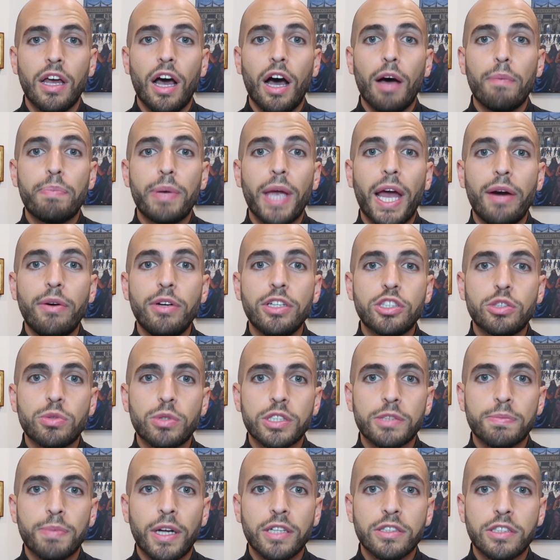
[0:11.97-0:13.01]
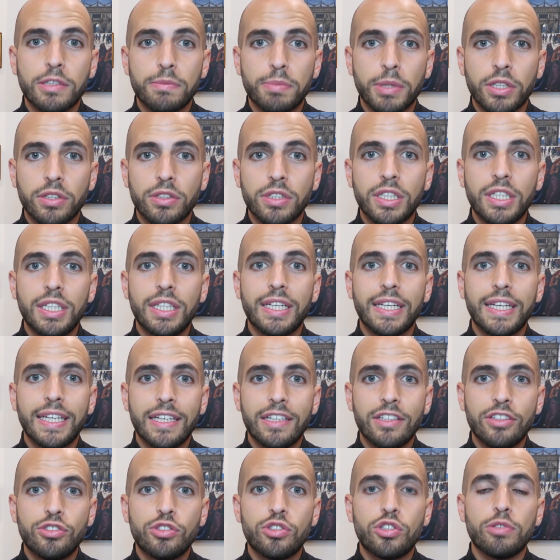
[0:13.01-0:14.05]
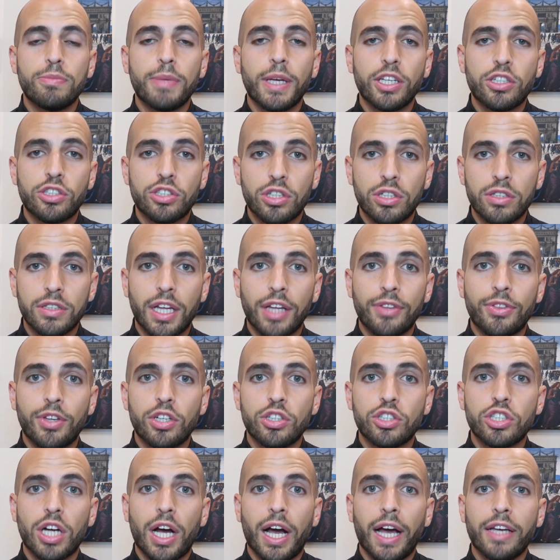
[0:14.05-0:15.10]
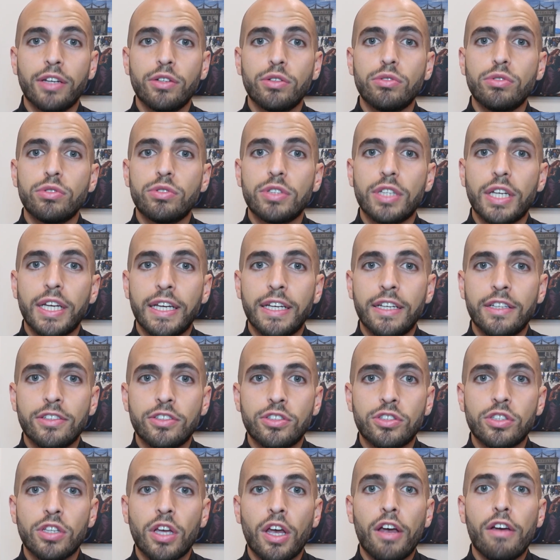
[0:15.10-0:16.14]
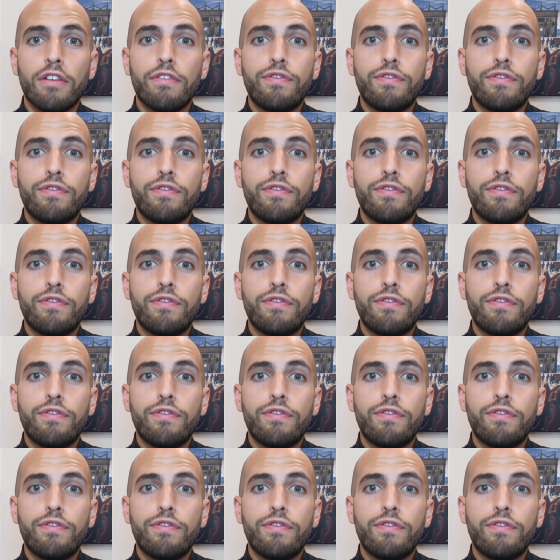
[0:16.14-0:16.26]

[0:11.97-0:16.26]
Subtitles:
A parent's responsibility is to make sure that their child is